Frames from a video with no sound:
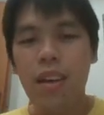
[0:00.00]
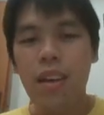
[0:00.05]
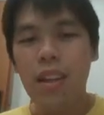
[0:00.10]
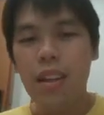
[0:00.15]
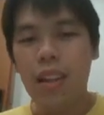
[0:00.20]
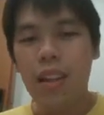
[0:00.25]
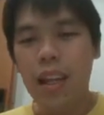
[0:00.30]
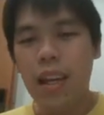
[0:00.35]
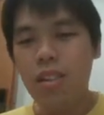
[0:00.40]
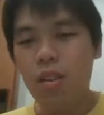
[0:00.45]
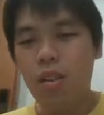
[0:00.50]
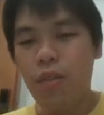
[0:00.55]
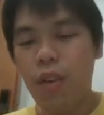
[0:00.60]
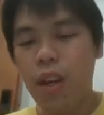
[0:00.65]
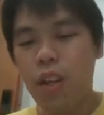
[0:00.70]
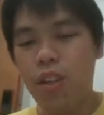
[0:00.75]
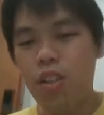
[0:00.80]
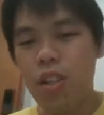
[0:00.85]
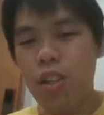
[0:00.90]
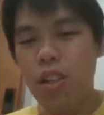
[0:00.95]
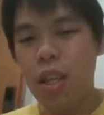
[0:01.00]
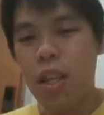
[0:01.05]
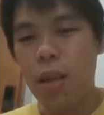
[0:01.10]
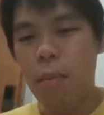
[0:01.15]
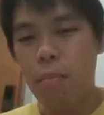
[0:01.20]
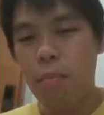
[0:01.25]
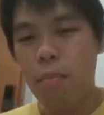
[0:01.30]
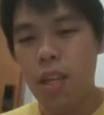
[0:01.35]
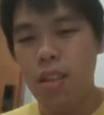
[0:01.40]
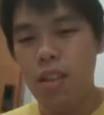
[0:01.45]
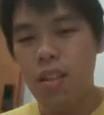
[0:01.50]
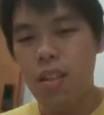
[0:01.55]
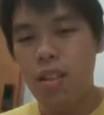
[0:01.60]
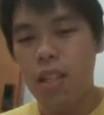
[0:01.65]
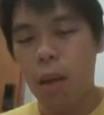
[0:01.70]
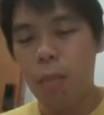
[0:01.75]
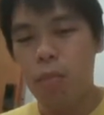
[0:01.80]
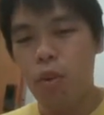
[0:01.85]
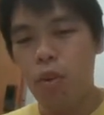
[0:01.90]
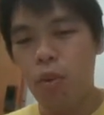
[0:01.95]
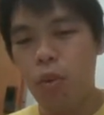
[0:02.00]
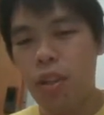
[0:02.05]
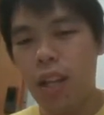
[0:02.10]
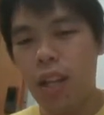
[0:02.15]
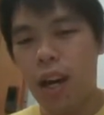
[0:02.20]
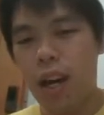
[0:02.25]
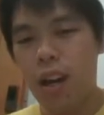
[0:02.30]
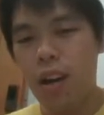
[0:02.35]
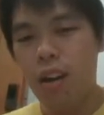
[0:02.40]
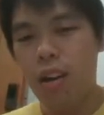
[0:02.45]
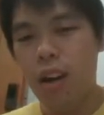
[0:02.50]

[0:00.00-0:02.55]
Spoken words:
Lines of action, they meet, W and R.